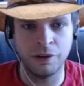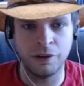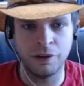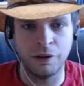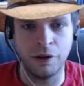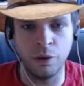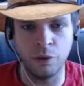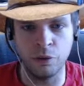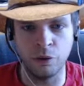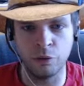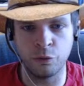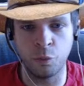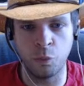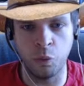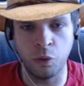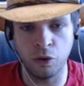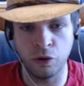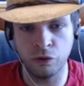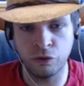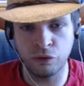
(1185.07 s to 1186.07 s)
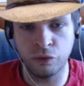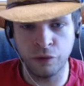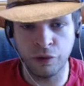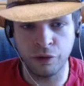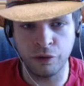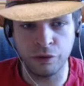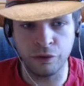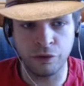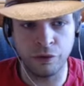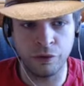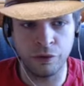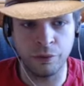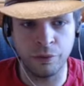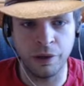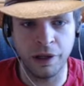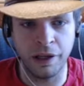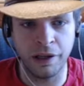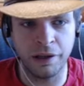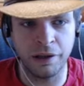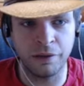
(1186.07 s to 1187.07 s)
Oh, there's World Shrinker too.
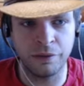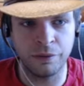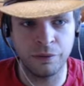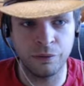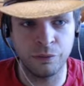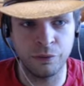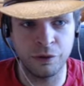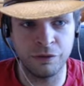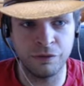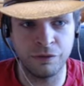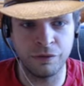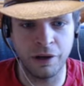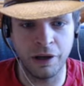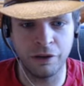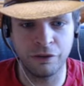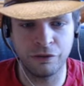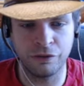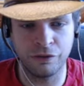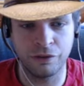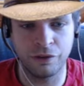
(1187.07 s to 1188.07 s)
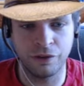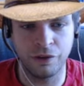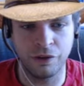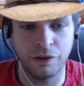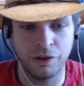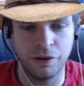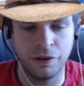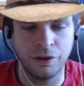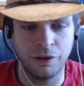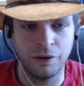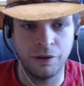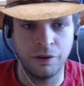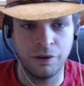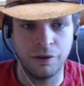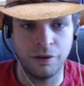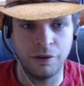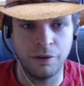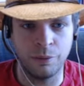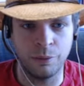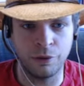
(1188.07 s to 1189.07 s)
Hang on, refresh.
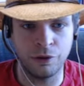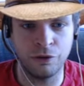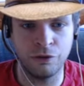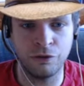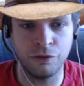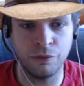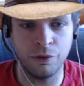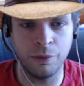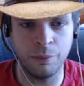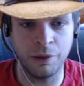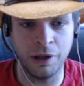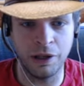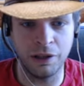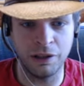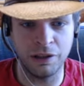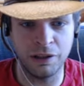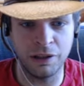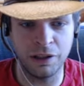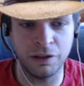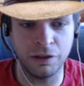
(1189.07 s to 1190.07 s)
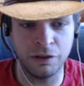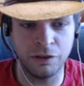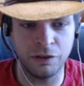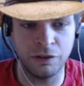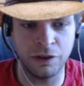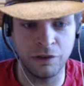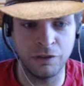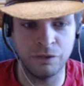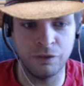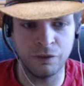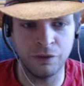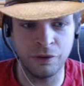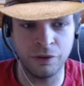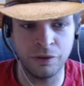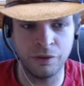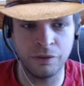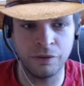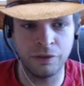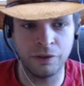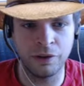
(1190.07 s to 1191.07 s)
What did Jerome get in on the soft
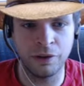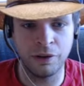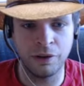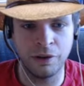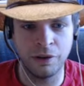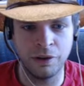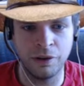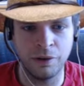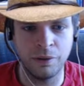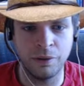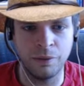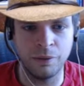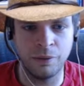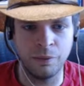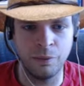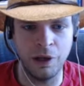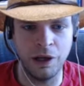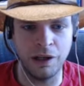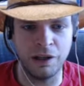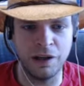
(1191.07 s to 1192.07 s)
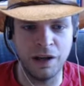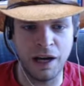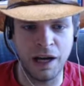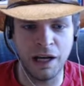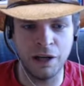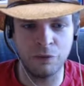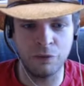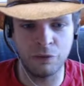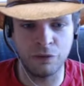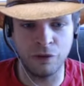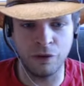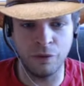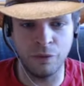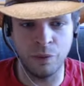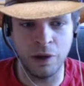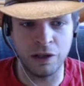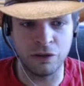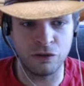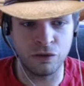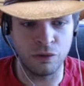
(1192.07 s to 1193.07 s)
reserves? Wait, 9 reserve?
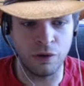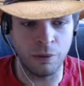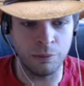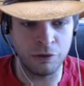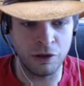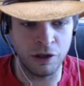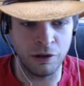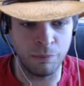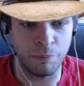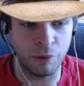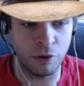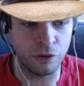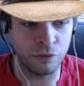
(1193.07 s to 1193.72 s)
Wait, Jerome didn't put a